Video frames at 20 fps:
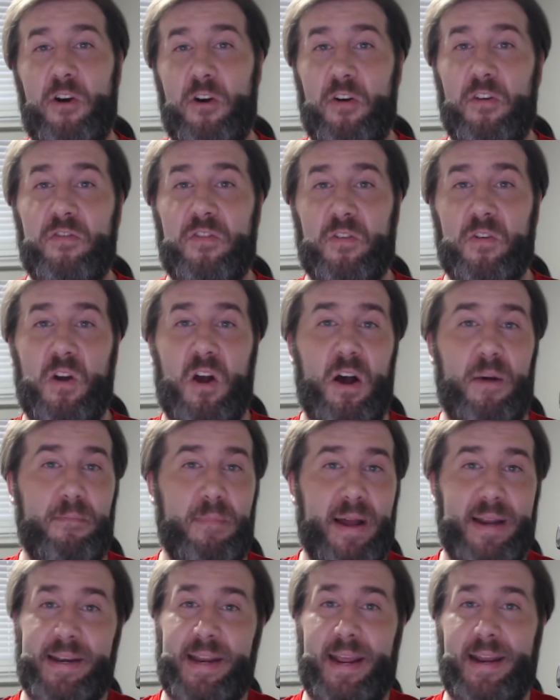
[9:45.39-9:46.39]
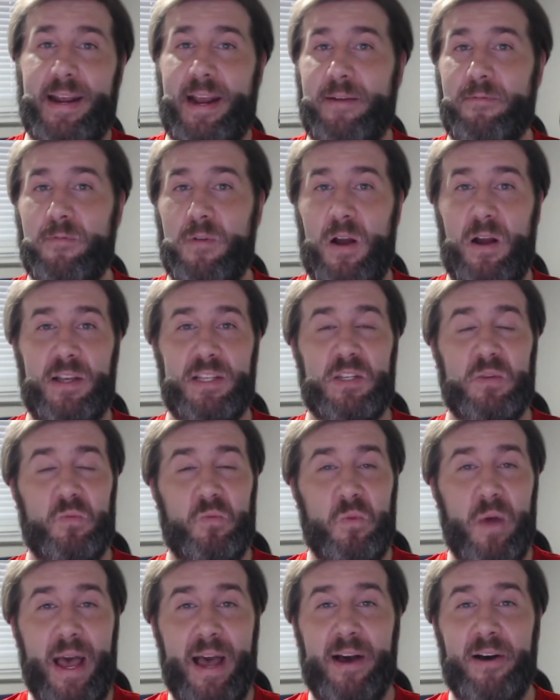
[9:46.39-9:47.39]
over on Monday Night Raw as
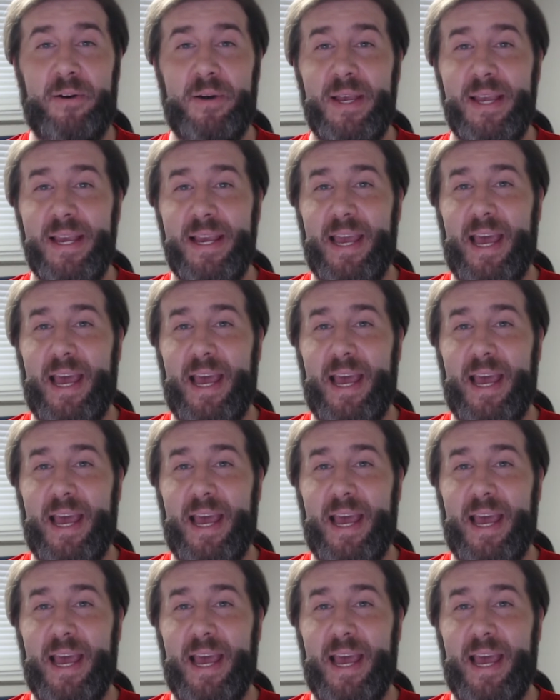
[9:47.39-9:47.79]
well.